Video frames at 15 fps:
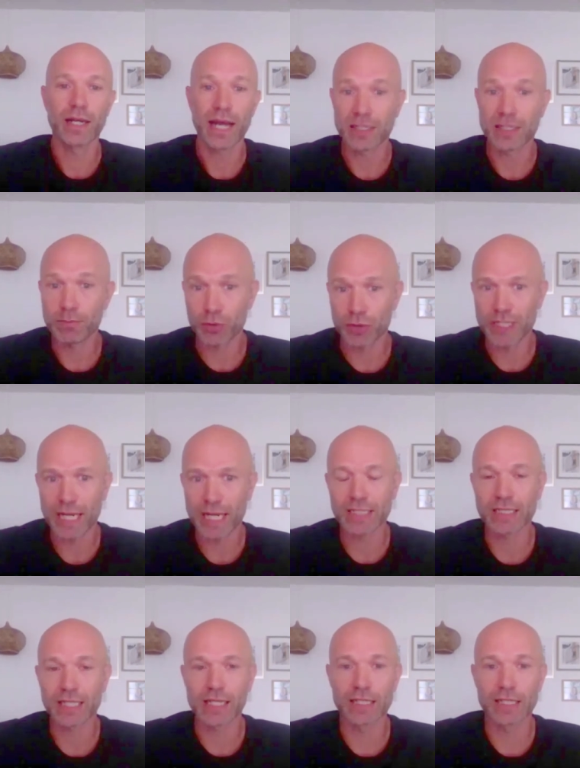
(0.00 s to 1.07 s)
is
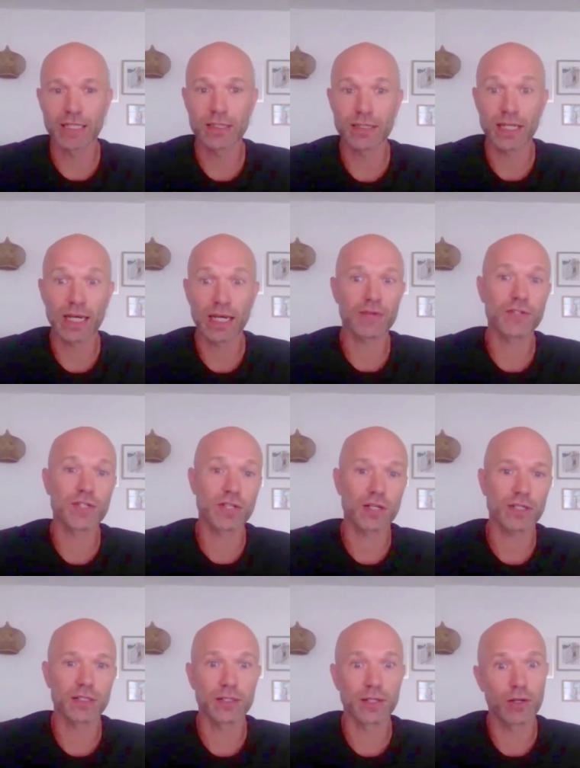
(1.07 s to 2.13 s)
protecting that knee. Then out of a
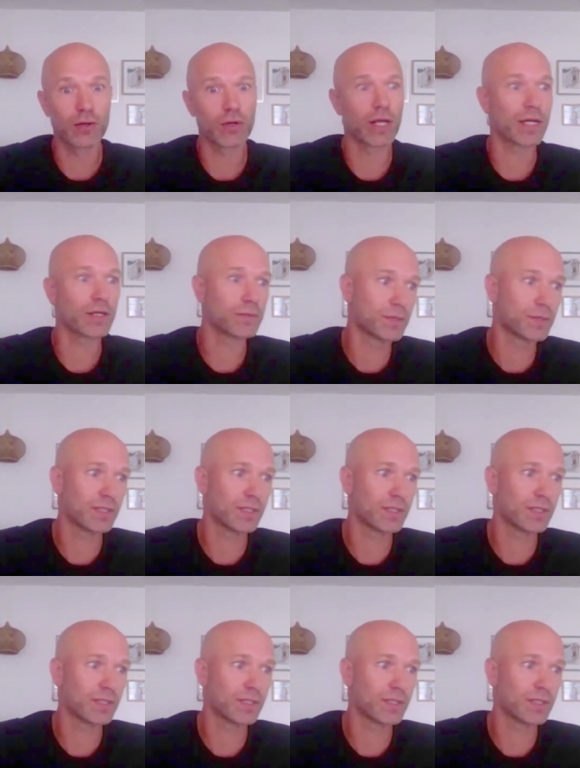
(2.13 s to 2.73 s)
sudden to go like,